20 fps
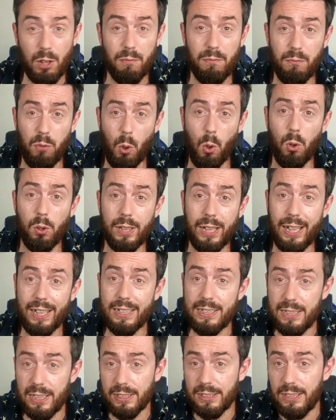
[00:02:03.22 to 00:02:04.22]
so
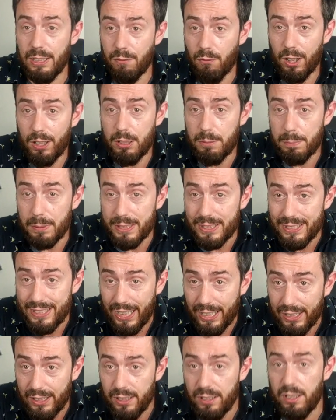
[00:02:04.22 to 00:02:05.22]
4K 60 frames per
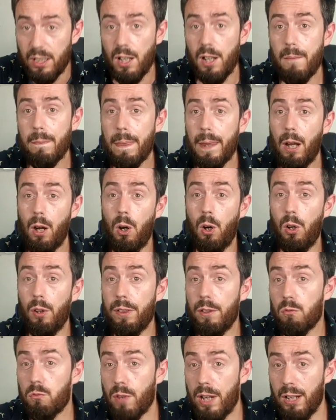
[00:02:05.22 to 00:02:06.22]
second
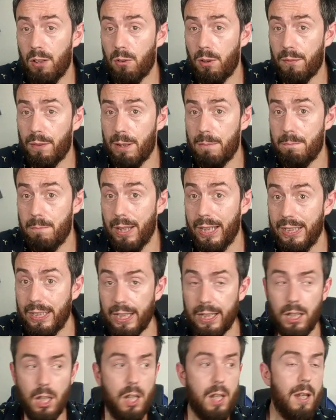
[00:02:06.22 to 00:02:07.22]
on the rear of them,
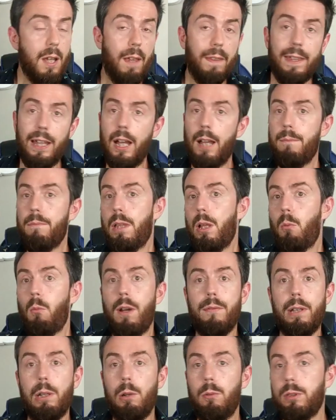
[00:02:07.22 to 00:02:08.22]
meaning that
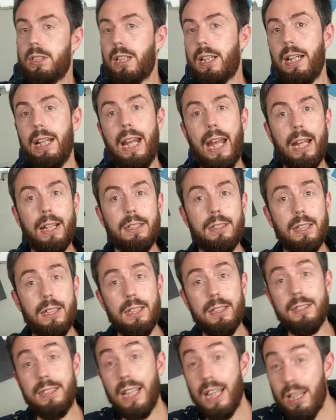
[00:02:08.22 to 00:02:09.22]
whether you want to connect
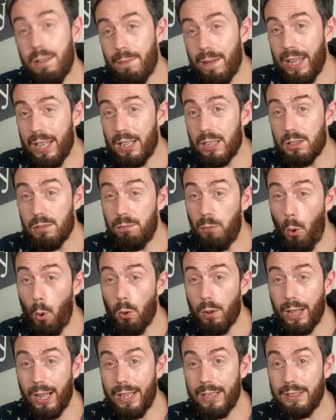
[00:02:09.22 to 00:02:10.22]
a TV that's
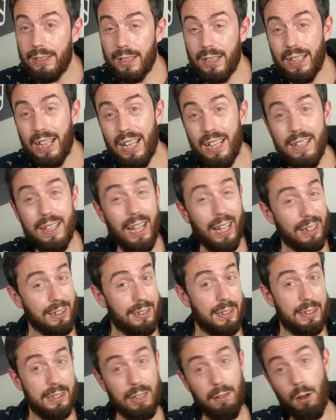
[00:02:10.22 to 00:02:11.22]
4K so you can get
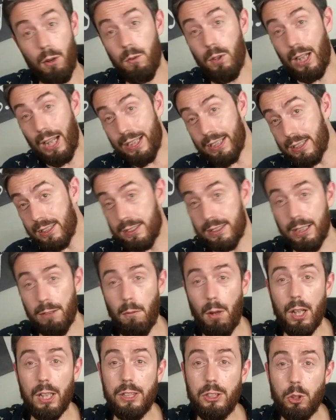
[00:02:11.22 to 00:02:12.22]
next to zero
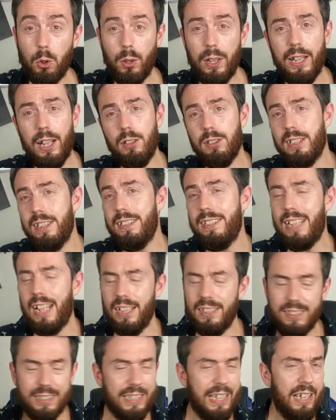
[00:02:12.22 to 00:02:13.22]
latency while enjoying those
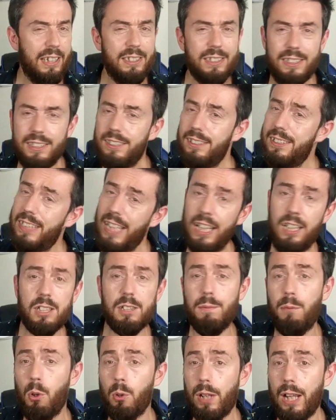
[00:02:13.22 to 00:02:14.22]
dense, dense,
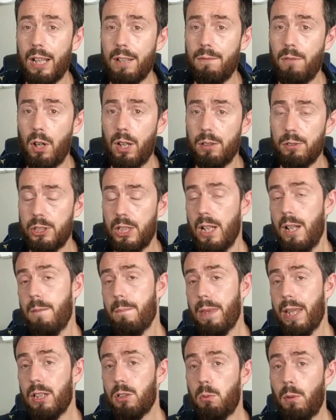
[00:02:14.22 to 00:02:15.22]
dense 4K files,
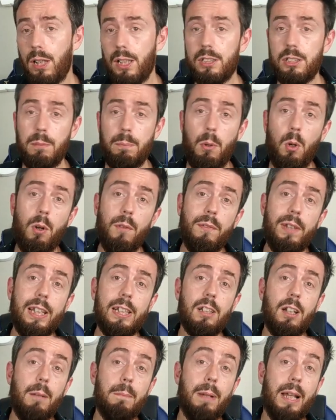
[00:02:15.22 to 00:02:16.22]
as well as support for
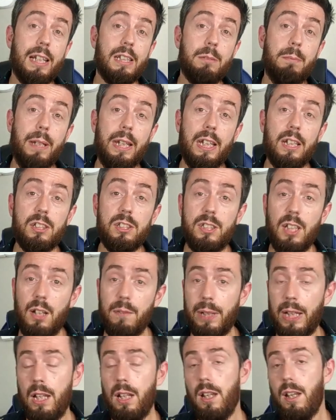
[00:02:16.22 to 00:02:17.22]
things like Plex Media
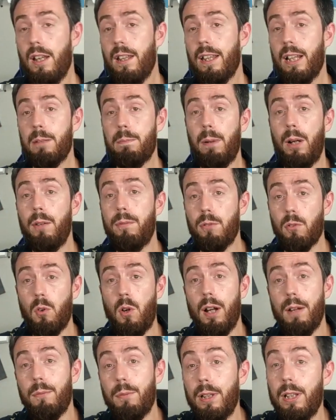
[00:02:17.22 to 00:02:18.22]
Server. They both
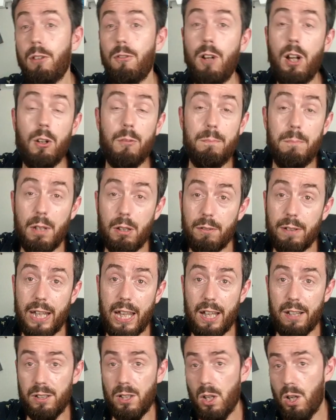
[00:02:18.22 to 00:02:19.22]
arrive with their own
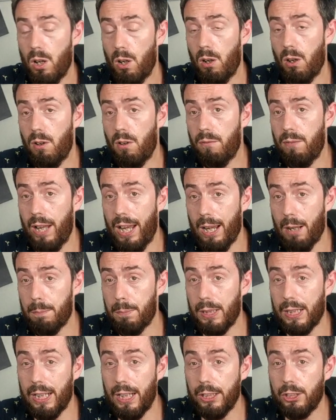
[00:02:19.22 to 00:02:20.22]
myriad of
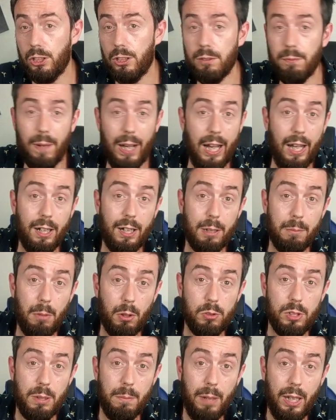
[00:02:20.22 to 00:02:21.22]
applications for handling
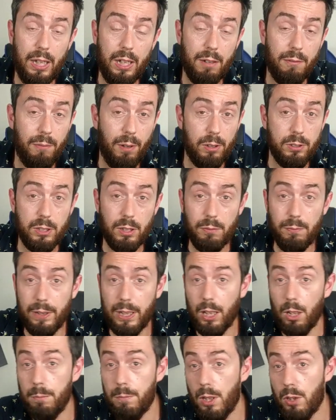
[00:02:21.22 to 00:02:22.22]
multimedia, photos,
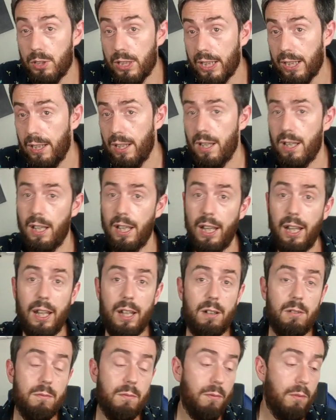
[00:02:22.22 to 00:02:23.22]
video, music
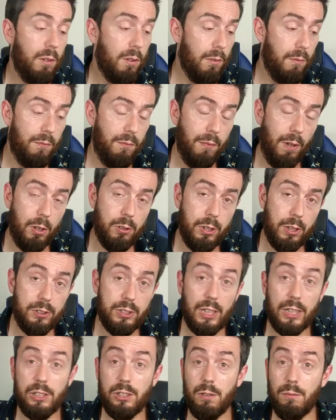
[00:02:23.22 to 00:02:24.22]
in uh, Photo
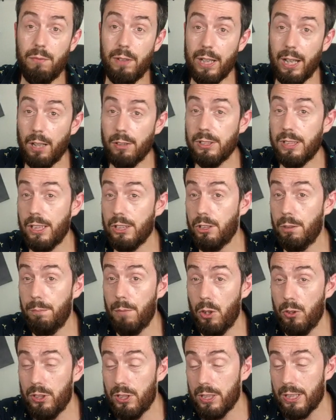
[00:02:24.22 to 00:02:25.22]
Station, Video
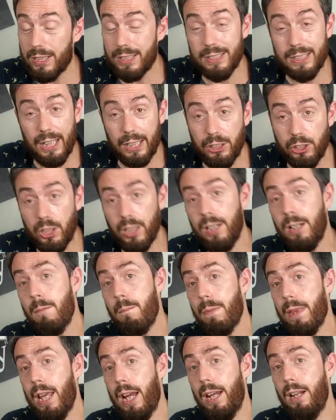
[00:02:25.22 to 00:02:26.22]
Station, Music Station,
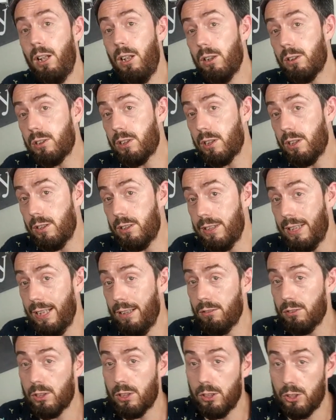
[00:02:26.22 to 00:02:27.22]
and looks good,
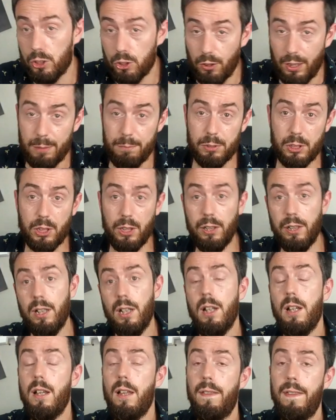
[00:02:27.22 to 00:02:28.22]
sounds good, streams good.
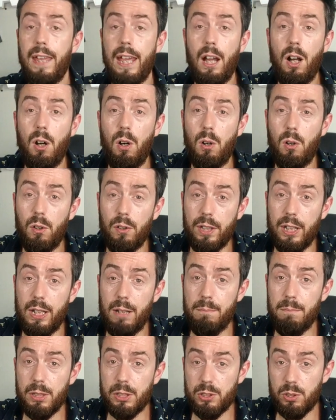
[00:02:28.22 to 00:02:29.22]
They're on the
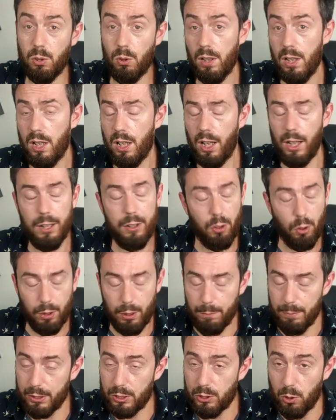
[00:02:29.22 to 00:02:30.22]
Nimbustor, uh,
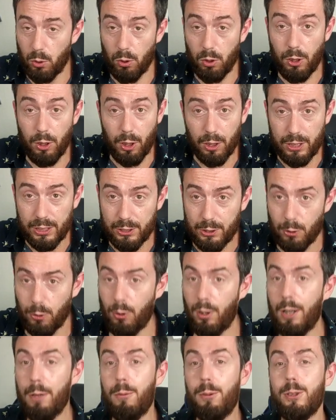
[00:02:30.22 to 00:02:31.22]
not Nimbustor, Locker
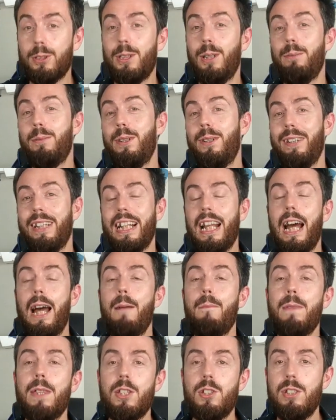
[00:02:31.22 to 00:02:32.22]
store. I will stop doing
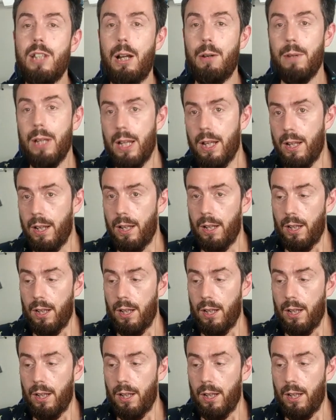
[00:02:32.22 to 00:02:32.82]
that. So